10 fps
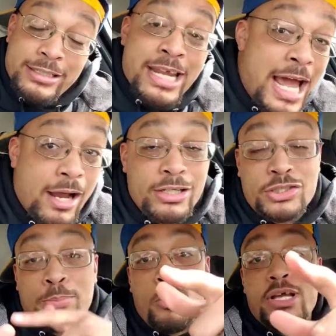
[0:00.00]
now.
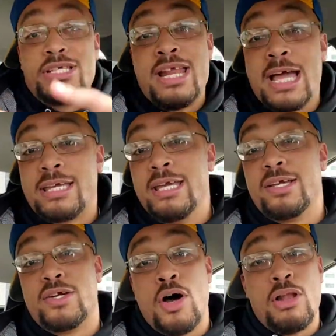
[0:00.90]
It's your boy Snack
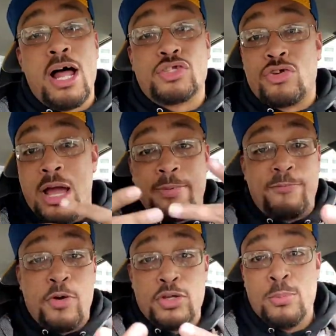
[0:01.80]
King Cole. I'll try
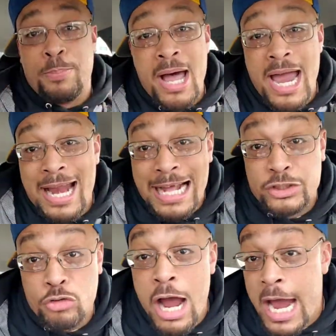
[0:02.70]
before you buy it. I
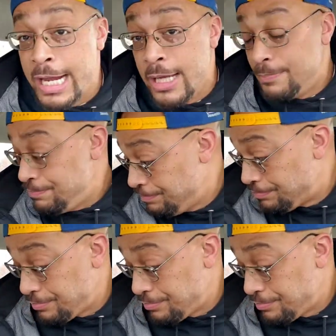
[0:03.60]
tried it.